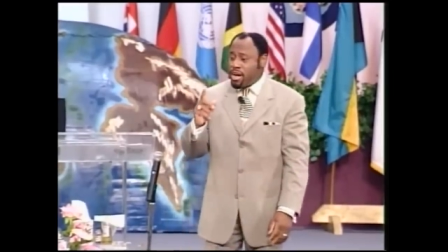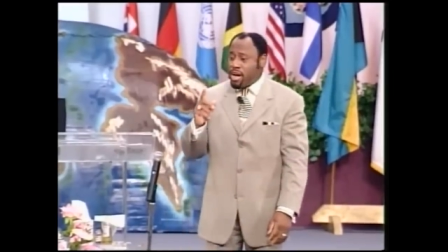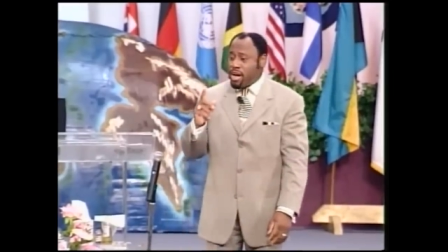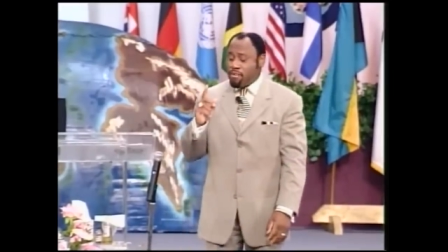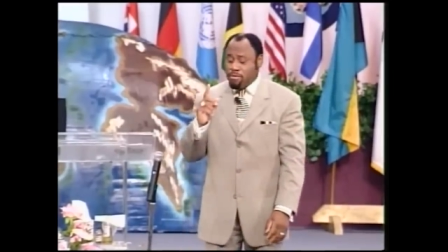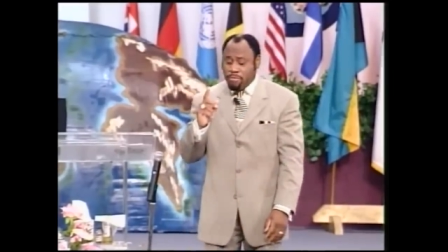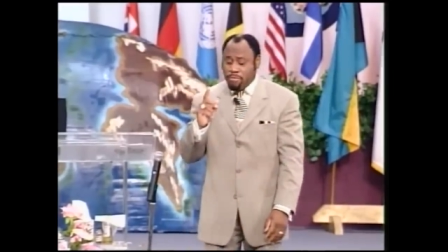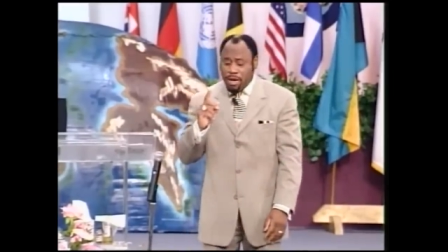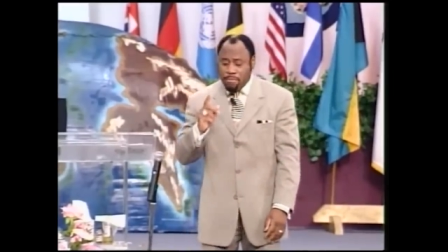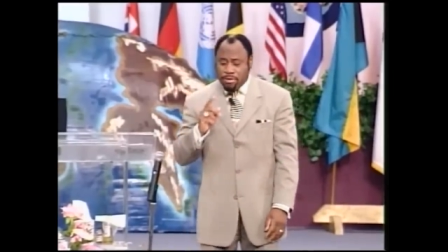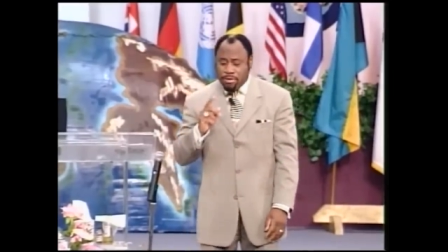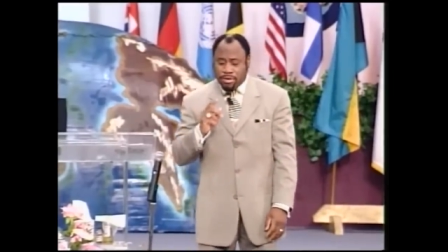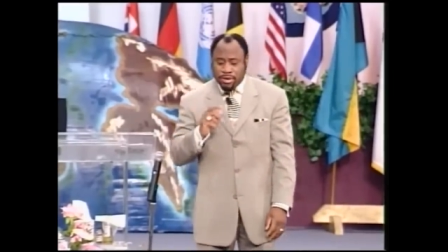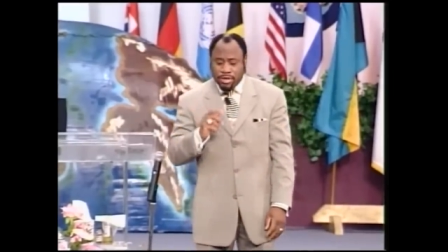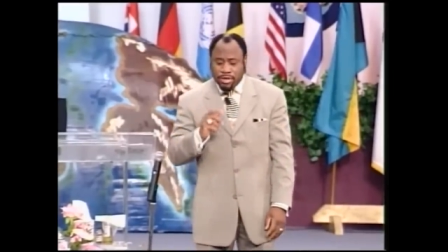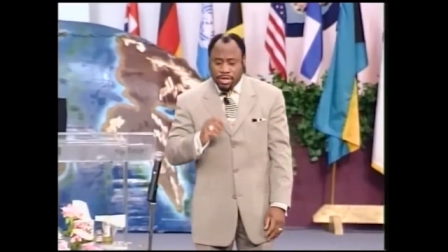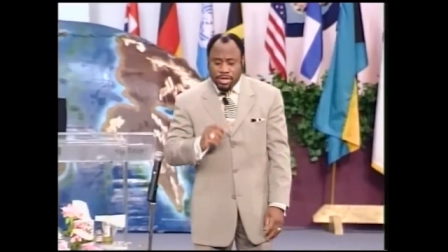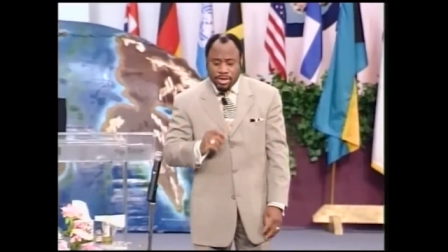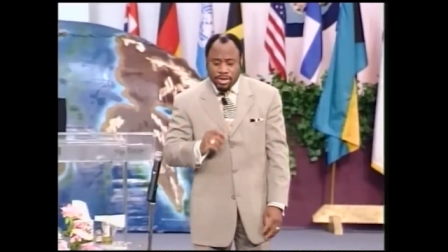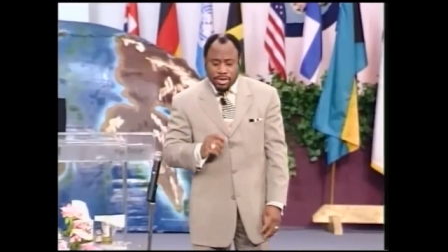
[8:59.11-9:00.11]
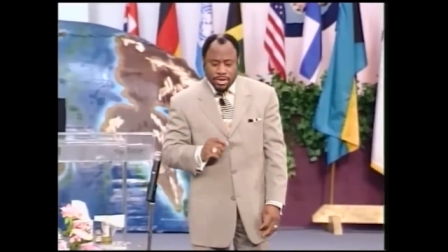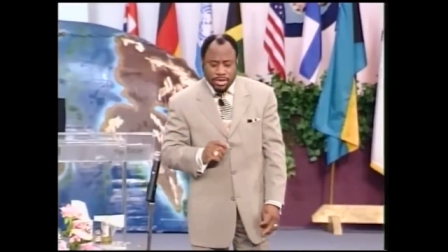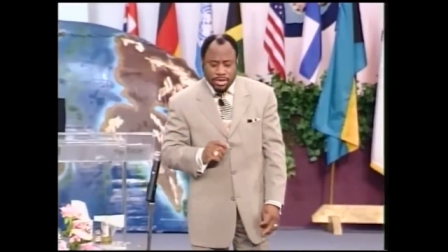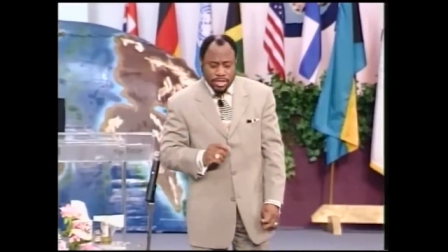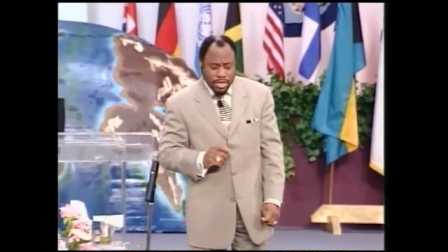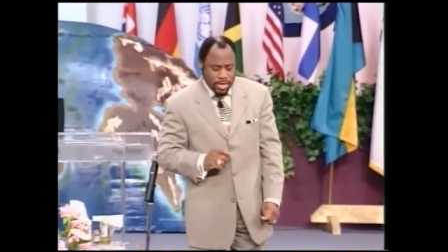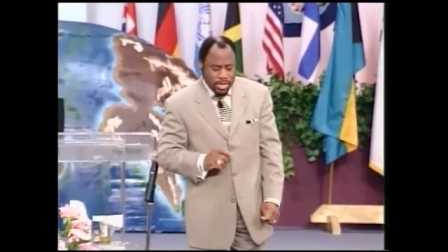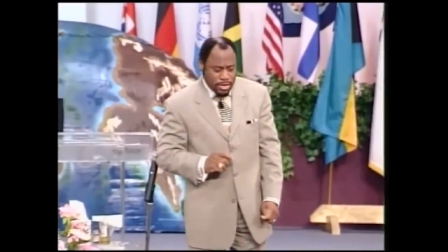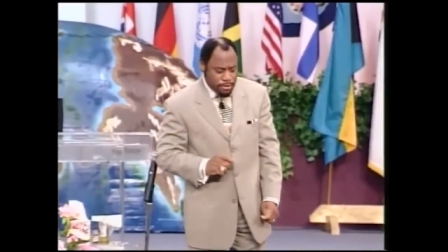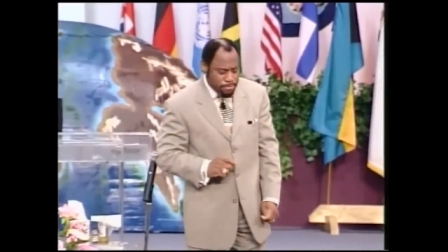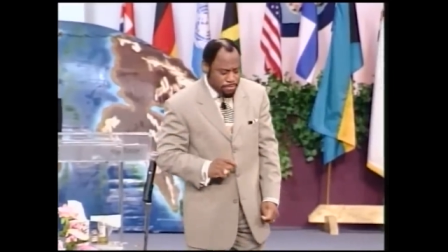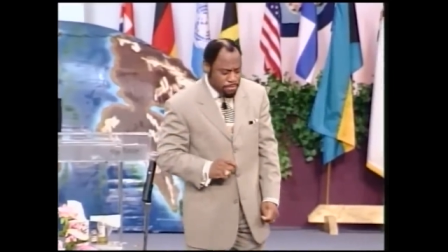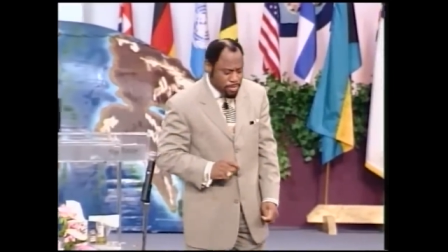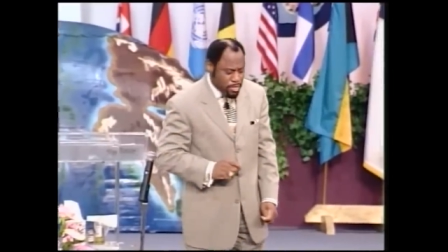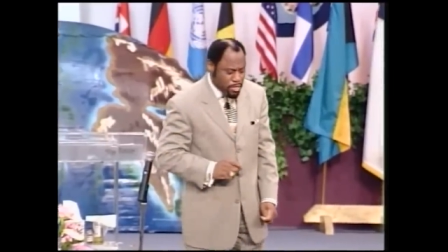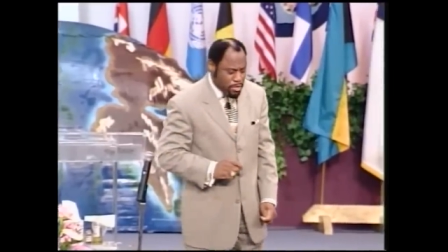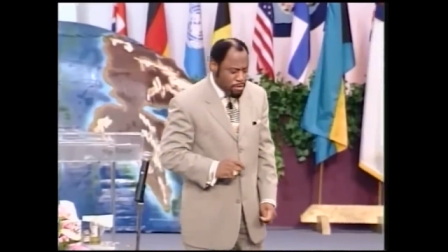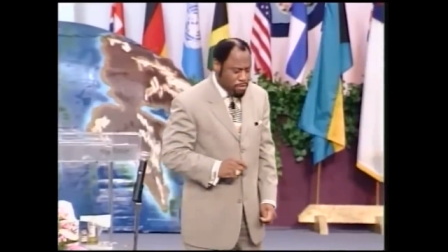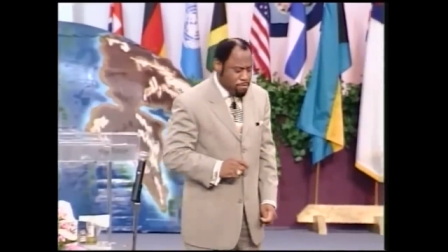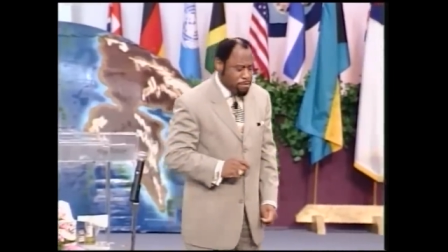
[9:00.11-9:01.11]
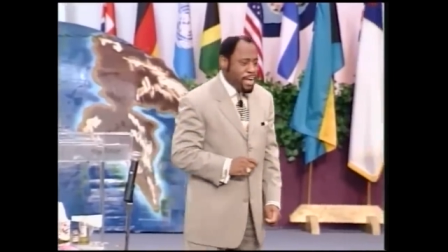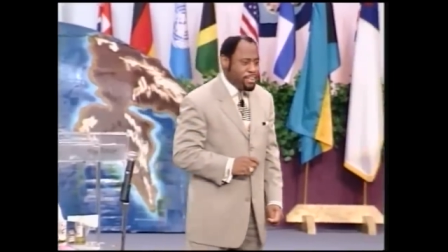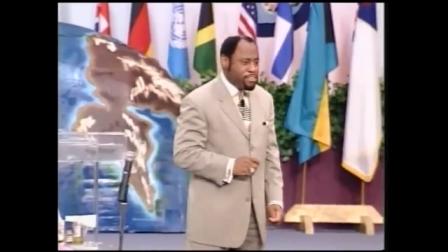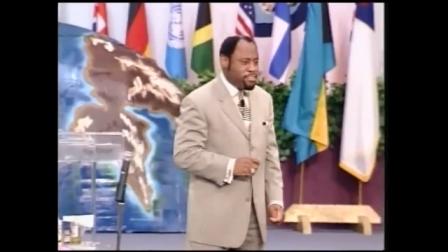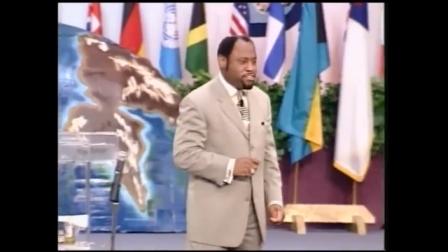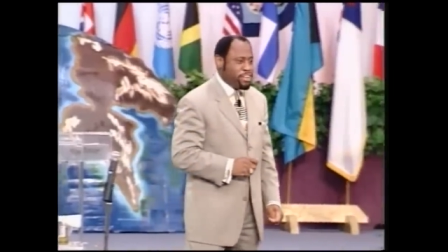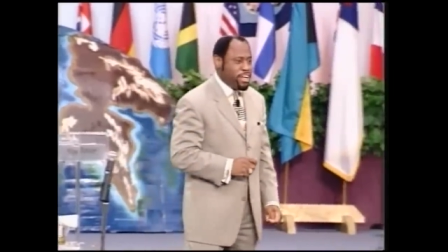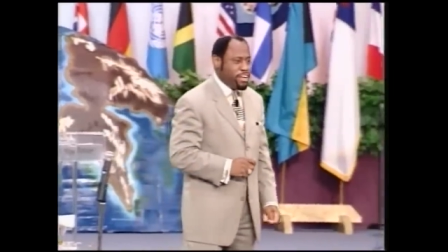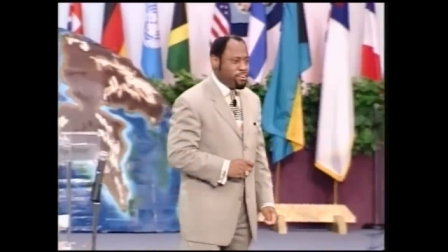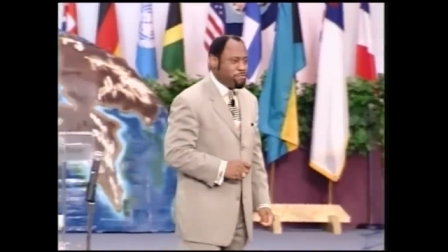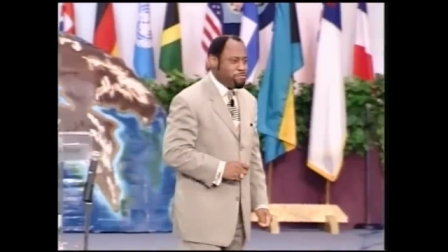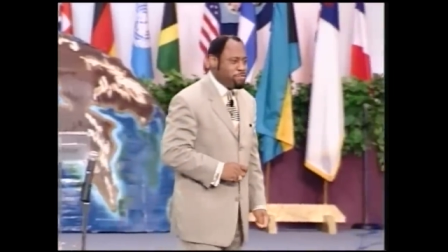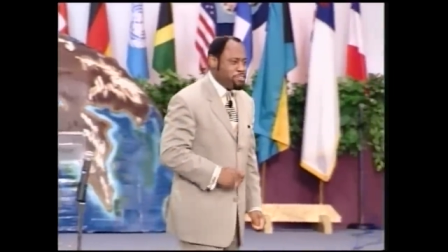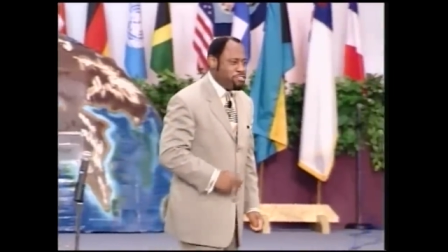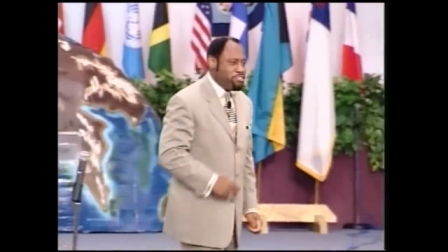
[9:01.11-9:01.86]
I remember in the fine state of